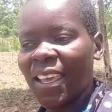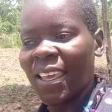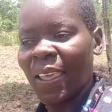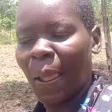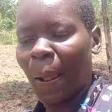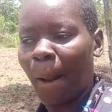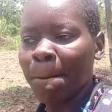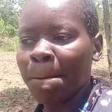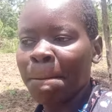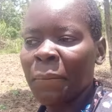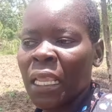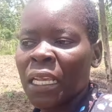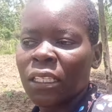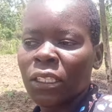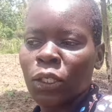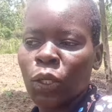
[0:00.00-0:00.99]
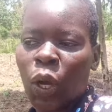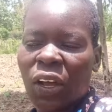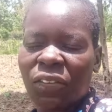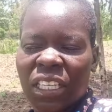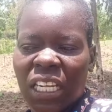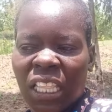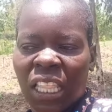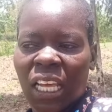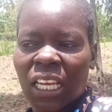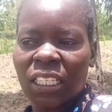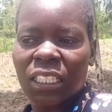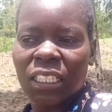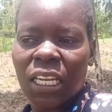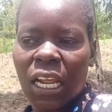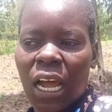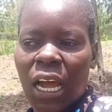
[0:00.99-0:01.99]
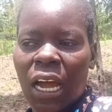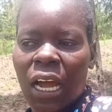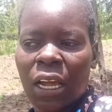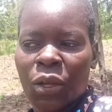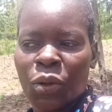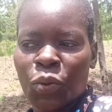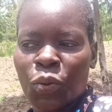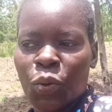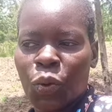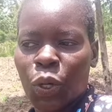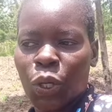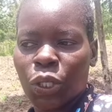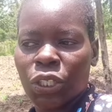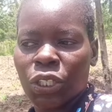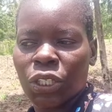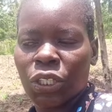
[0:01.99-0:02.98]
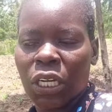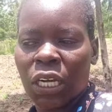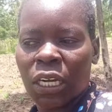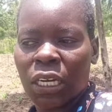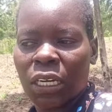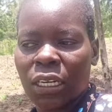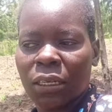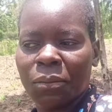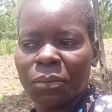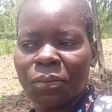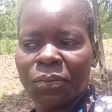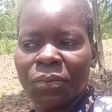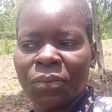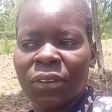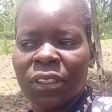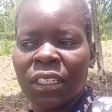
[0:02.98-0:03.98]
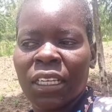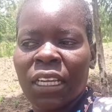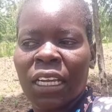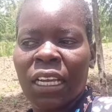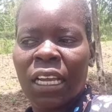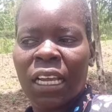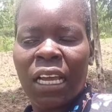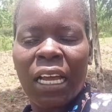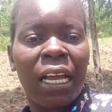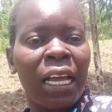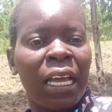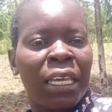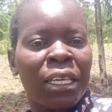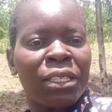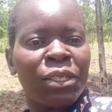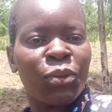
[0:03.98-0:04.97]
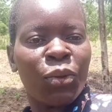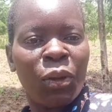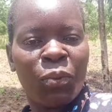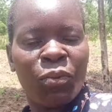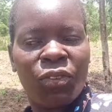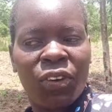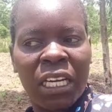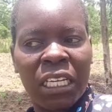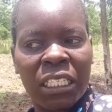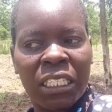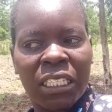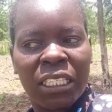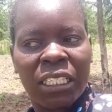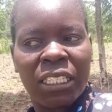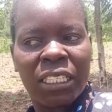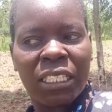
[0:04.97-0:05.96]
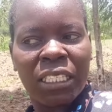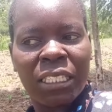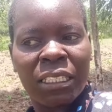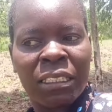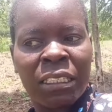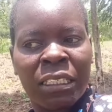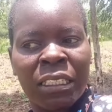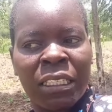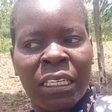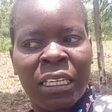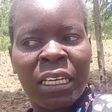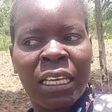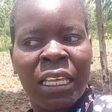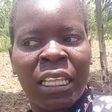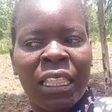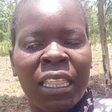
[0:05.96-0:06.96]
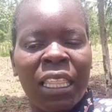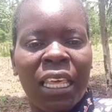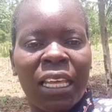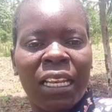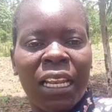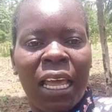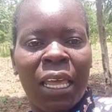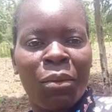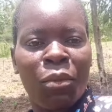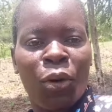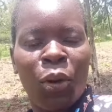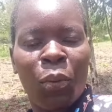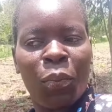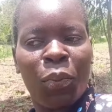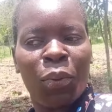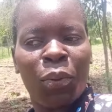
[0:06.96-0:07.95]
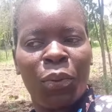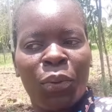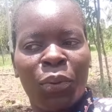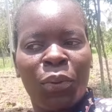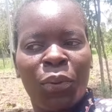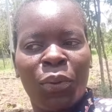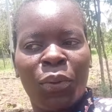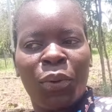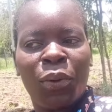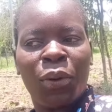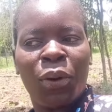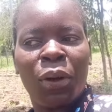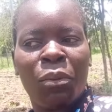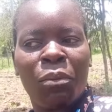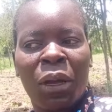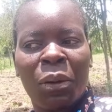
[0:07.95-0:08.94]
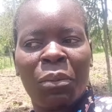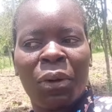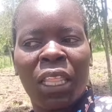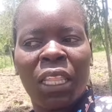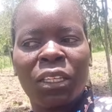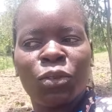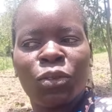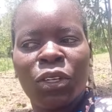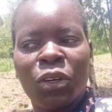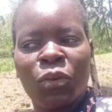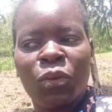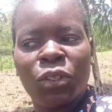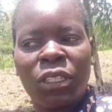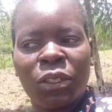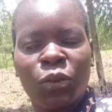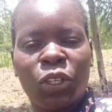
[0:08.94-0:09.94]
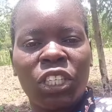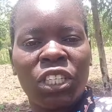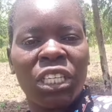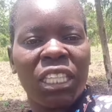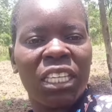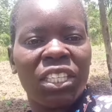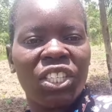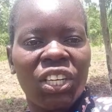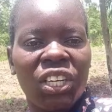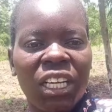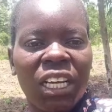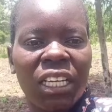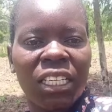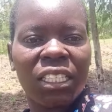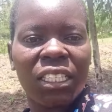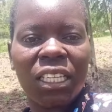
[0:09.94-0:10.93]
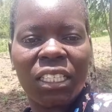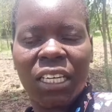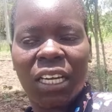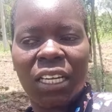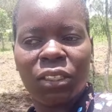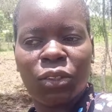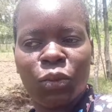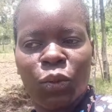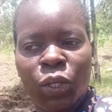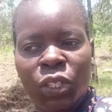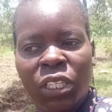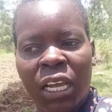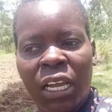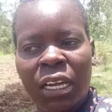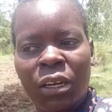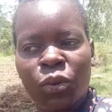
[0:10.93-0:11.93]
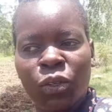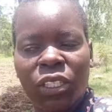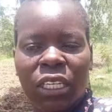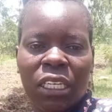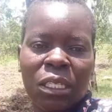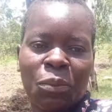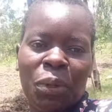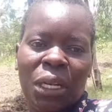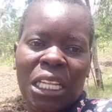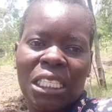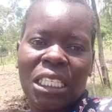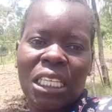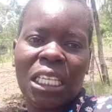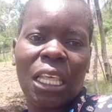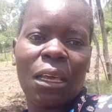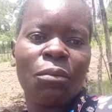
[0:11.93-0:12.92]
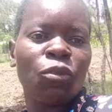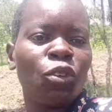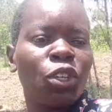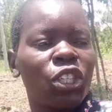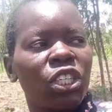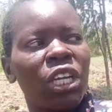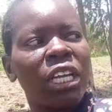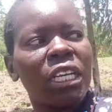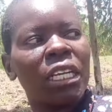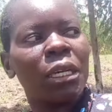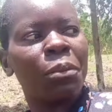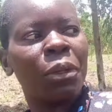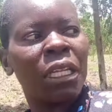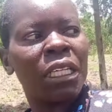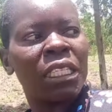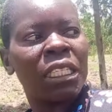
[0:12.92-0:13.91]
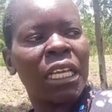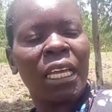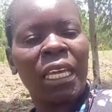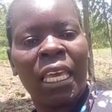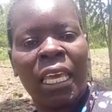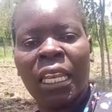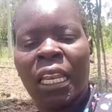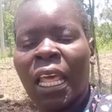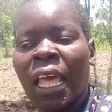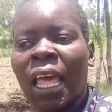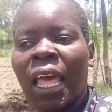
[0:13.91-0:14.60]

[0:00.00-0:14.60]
yeah so after that i wash um, i sweep first then i mop my brother today was washing the jerry cans that had water he was replacing them washing and replacing again